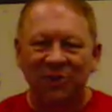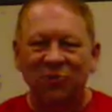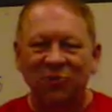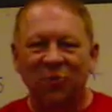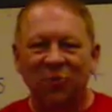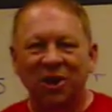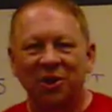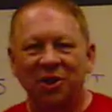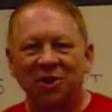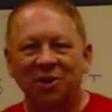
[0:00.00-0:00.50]

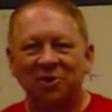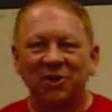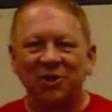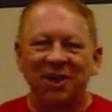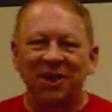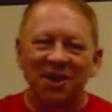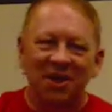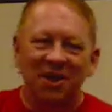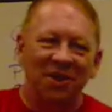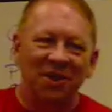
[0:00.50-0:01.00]
what goes
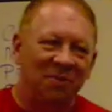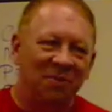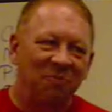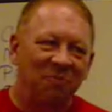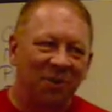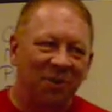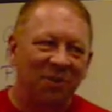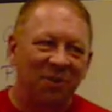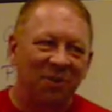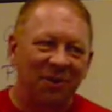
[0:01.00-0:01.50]
into the
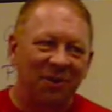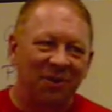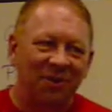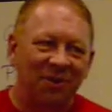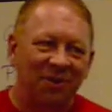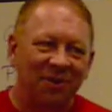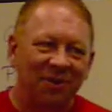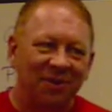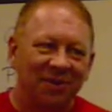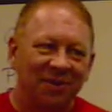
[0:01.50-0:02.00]
computer,
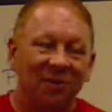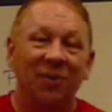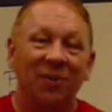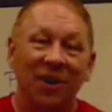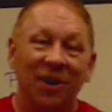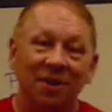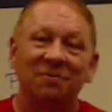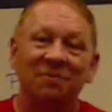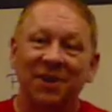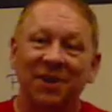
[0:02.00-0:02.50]
or what
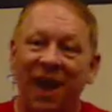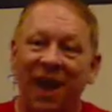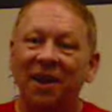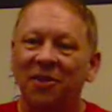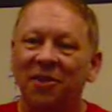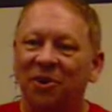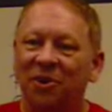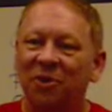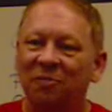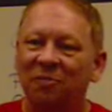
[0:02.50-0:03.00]
comes out of
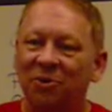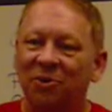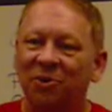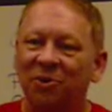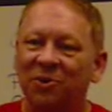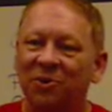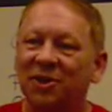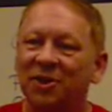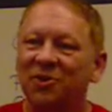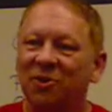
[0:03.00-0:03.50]
the
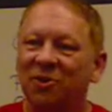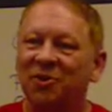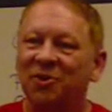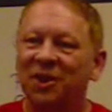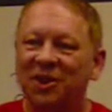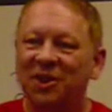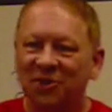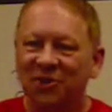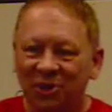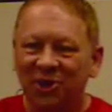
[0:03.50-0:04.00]
computer, is only
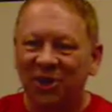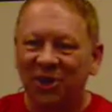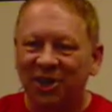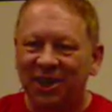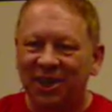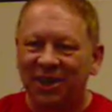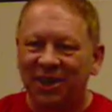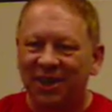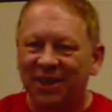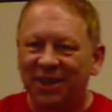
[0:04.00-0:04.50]
as
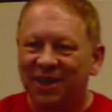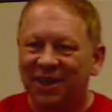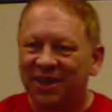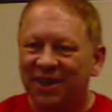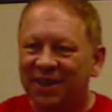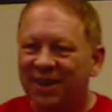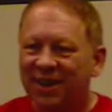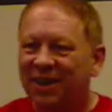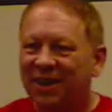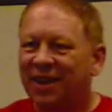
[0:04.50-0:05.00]
good
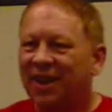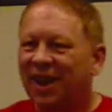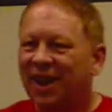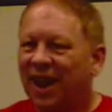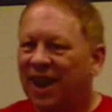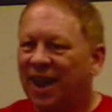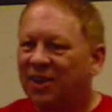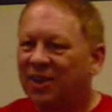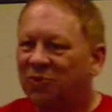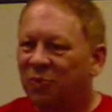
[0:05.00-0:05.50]

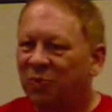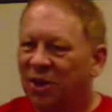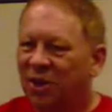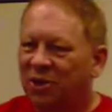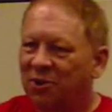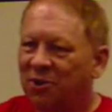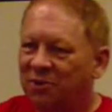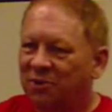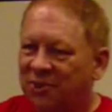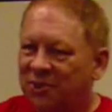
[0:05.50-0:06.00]
as what
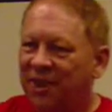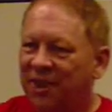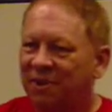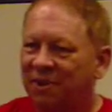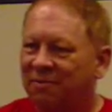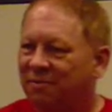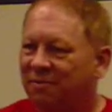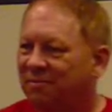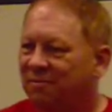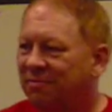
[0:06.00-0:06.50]
goes in.
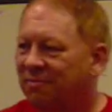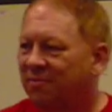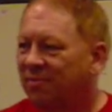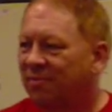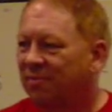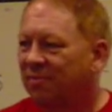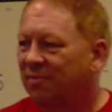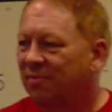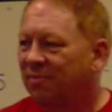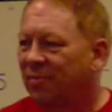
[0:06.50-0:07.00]

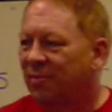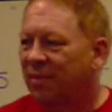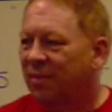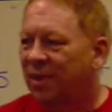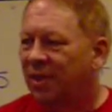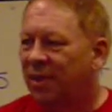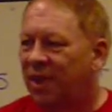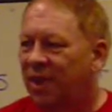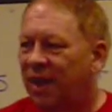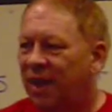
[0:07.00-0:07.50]

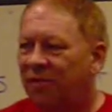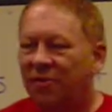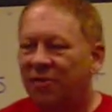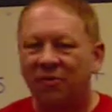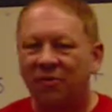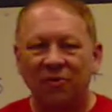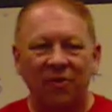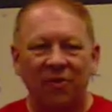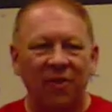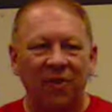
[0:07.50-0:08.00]
They have the
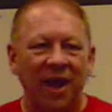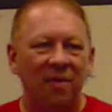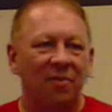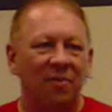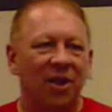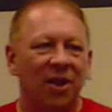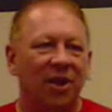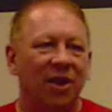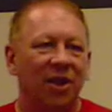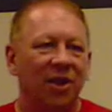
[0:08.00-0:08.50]
statement,
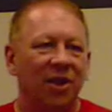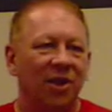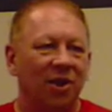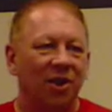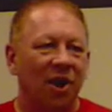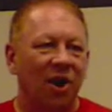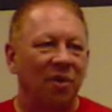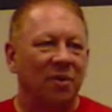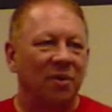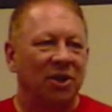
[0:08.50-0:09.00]

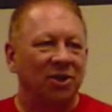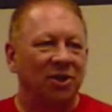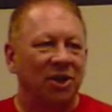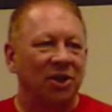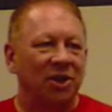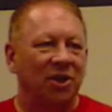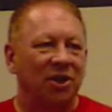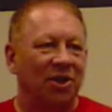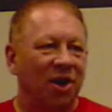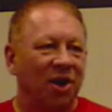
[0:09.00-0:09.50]
garbage
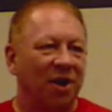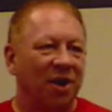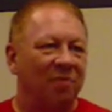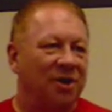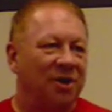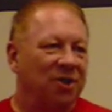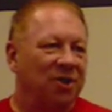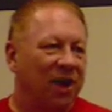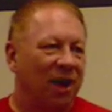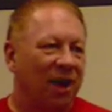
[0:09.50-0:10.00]
in,
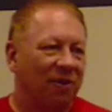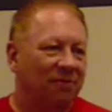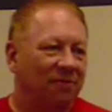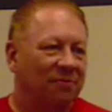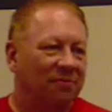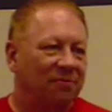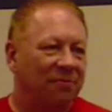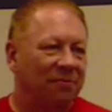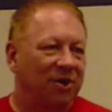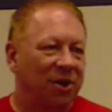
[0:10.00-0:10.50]
garbage out.
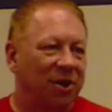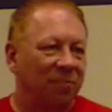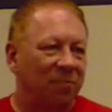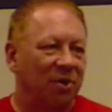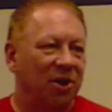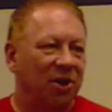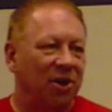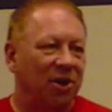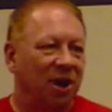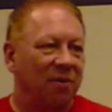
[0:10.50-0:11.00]
You
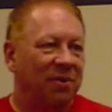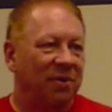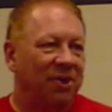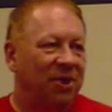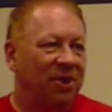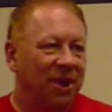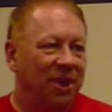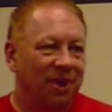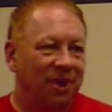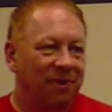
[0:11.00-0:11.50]
put garbage
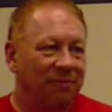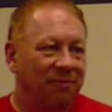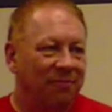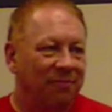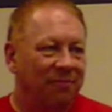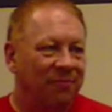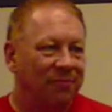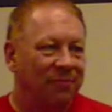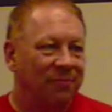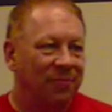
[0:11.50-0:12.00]
in,
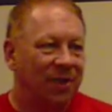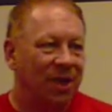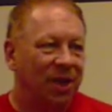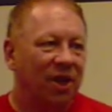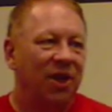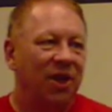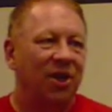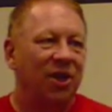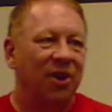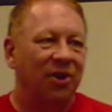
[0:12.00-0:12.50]

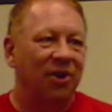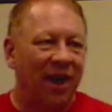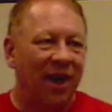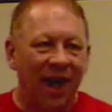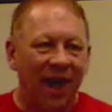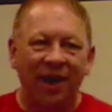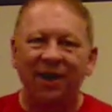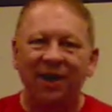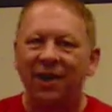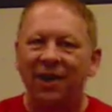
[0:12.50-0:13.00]
you're
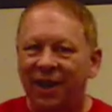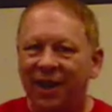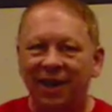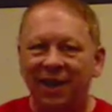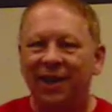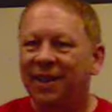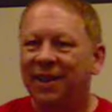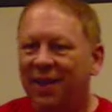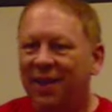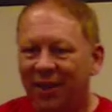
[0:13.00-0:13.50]
not going to get
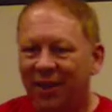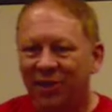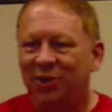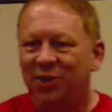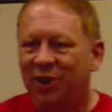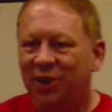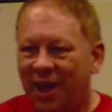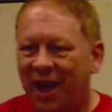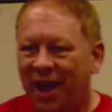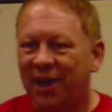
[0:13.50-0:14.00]
anything
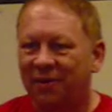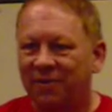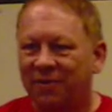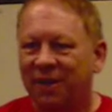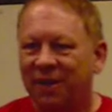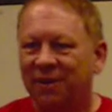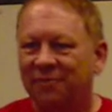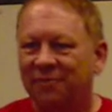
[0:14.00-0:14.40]
good out of it.